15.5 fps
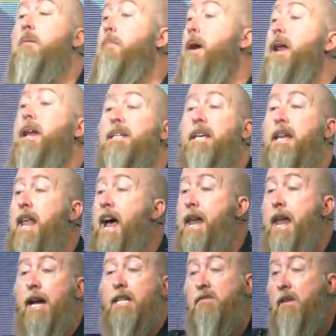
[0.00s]
Your money's in
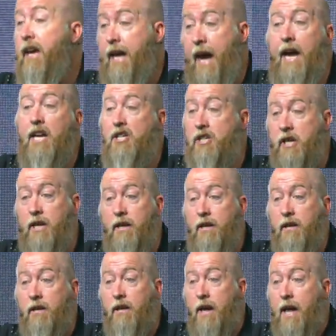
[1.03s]
that next
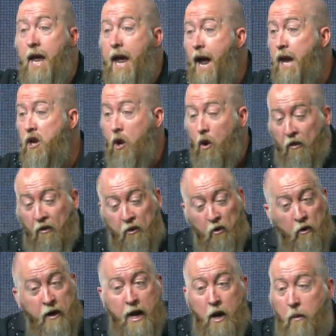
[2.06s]
vacation, and you know,
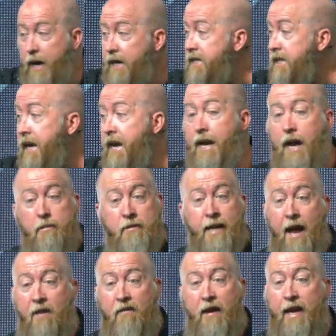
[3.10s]
three weeks leading
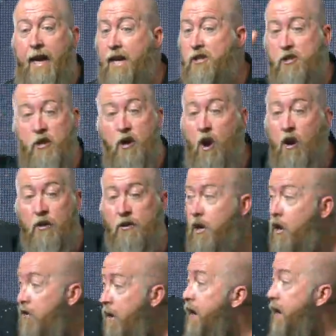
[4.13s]
up to that vacation, your heart
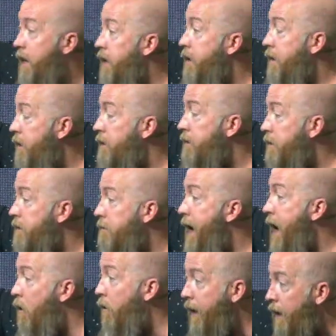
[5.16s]
is already in
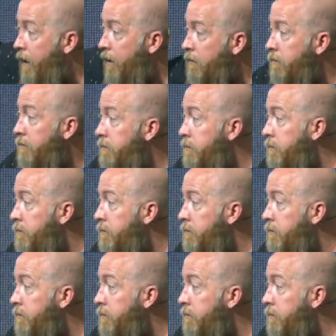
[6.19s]
Maui.